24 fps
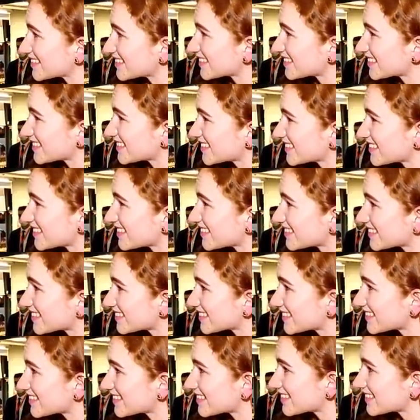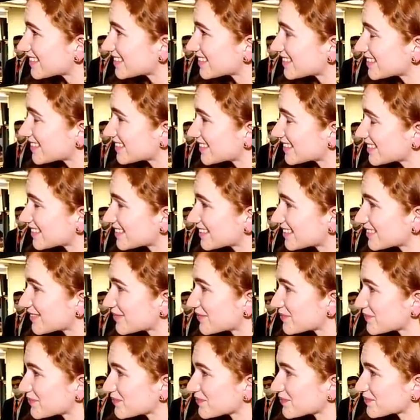
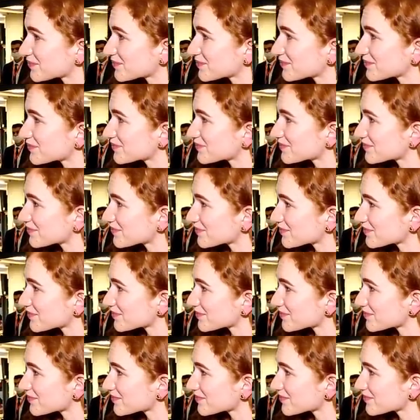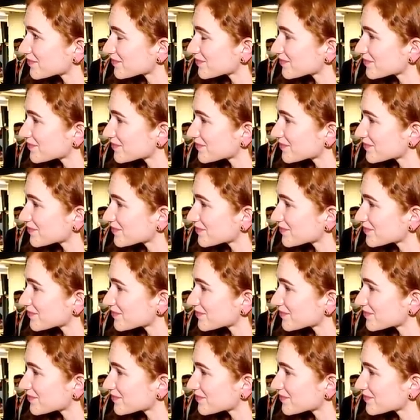No words are spoken by the person on screen.